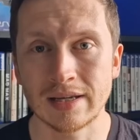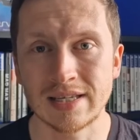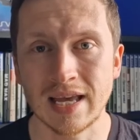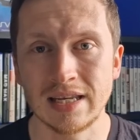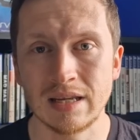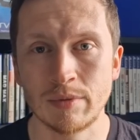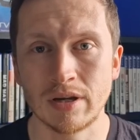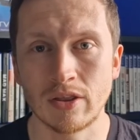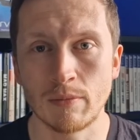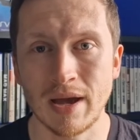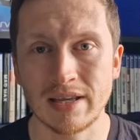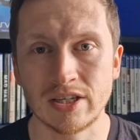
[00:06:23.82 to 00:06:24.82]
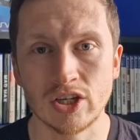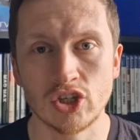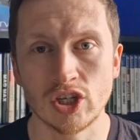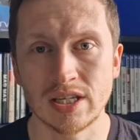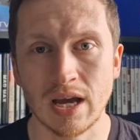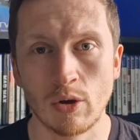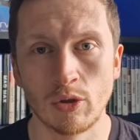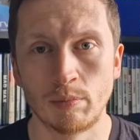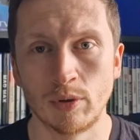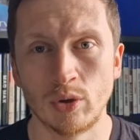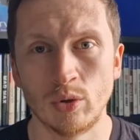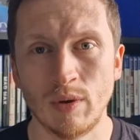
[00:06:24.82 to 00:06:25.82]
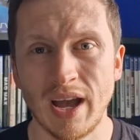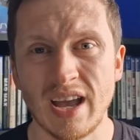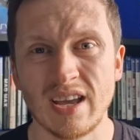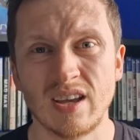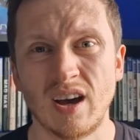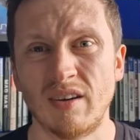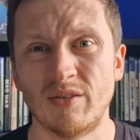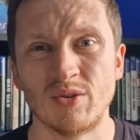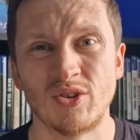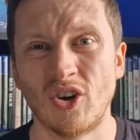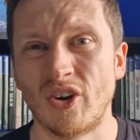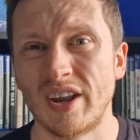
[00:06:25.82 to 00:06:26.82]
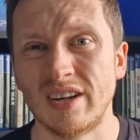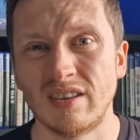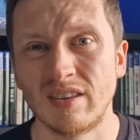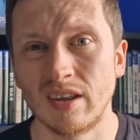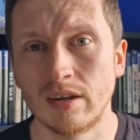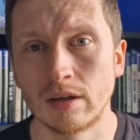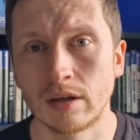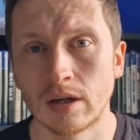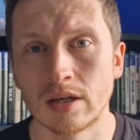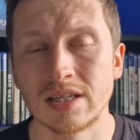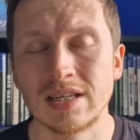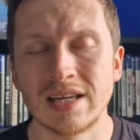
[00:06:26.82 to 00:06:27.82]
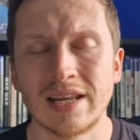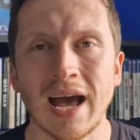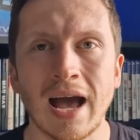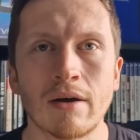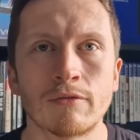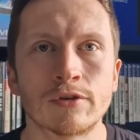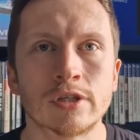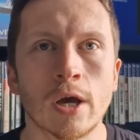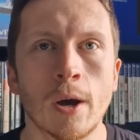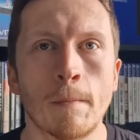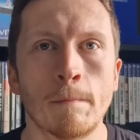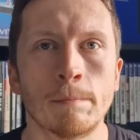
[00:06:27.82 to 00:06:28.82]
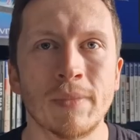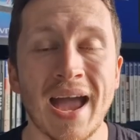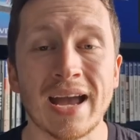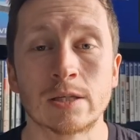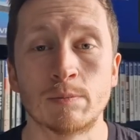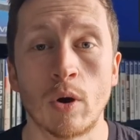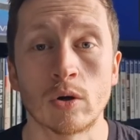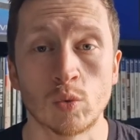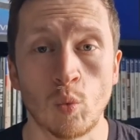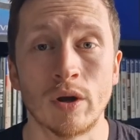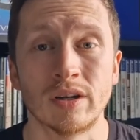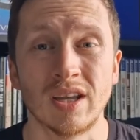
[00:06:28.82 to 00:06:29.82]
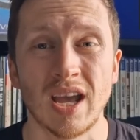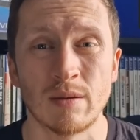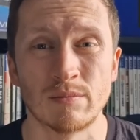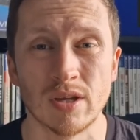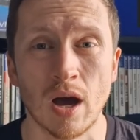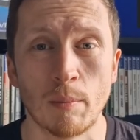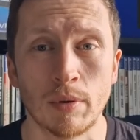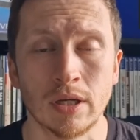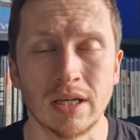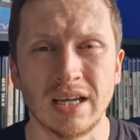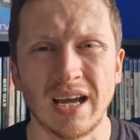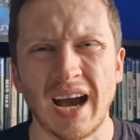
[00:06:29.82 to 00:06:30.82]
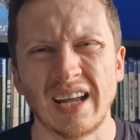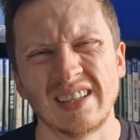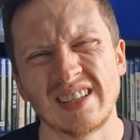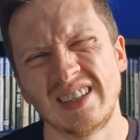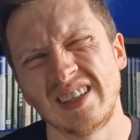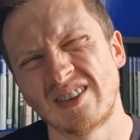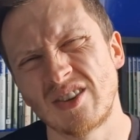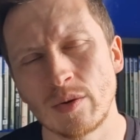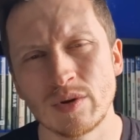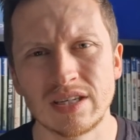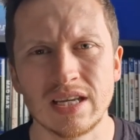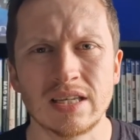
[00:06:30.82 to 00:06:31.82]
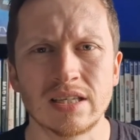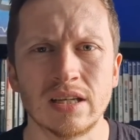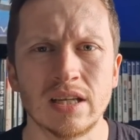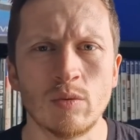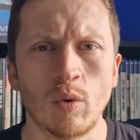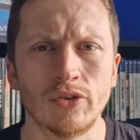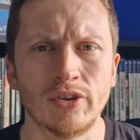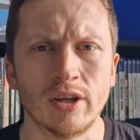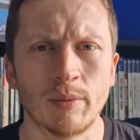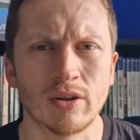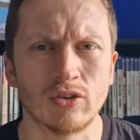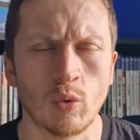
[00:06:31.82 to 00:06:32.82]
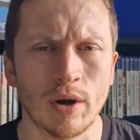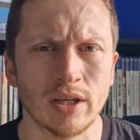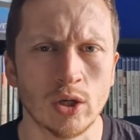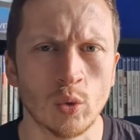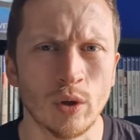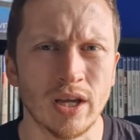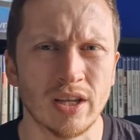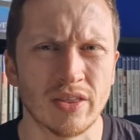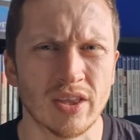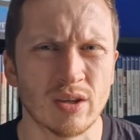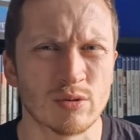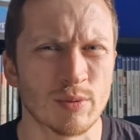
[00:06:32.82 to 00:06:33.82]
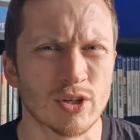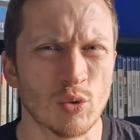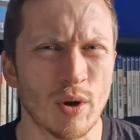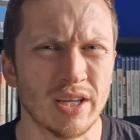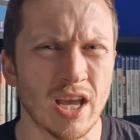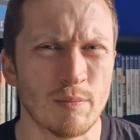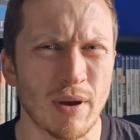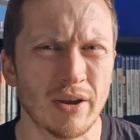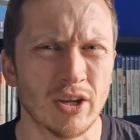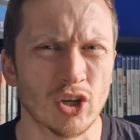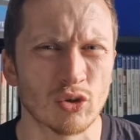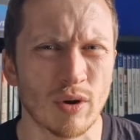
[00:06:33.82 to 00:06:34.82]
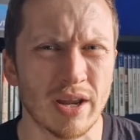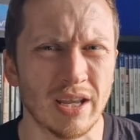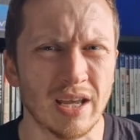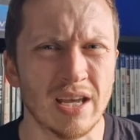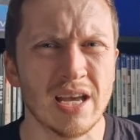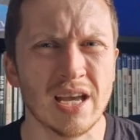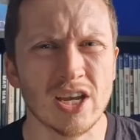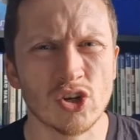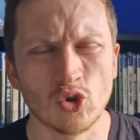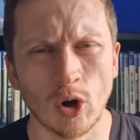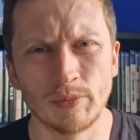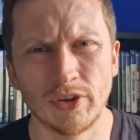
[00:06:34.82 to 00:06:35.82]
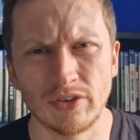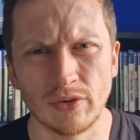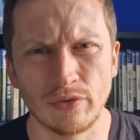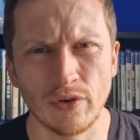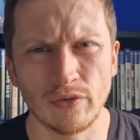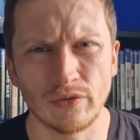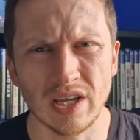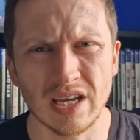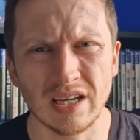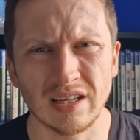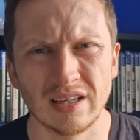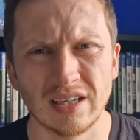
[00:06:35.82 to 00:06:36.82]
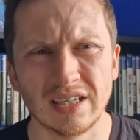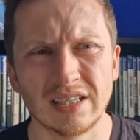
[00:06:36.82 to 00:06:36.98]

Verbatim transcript: I send him another message just out of the blue, hey, have you got anything? Because he did have some Xbox One games up. And, you know, they were decent. He wanted about twenty quid. I think it was about twenty-eight pounds in credit. He dropped it to fifteen.